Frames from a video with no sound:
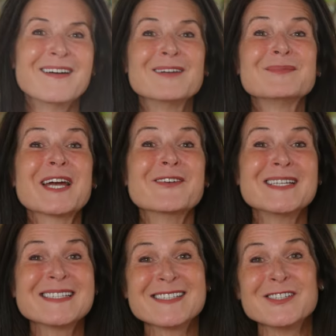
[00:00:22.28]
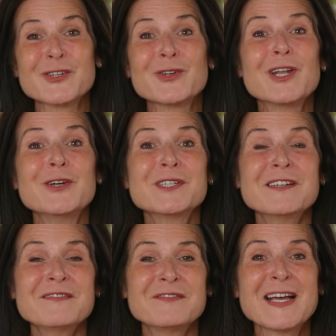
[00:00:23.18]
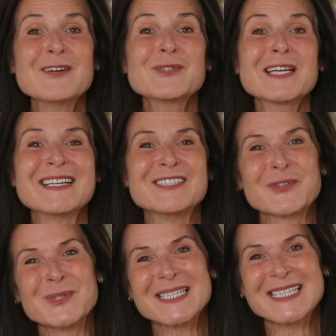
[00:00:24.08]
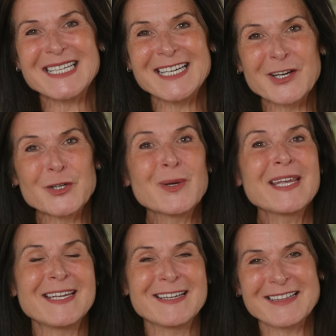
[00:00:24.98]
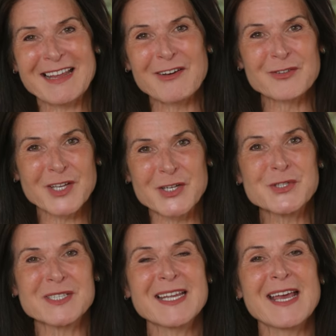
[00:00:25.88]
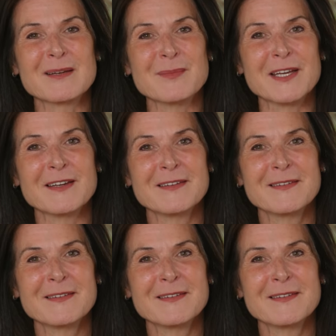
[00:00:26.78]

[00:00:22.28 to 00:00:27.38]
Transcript: I'm Carolyn St. John Loder, founder and joint CEO here at the Health Coaches Academy.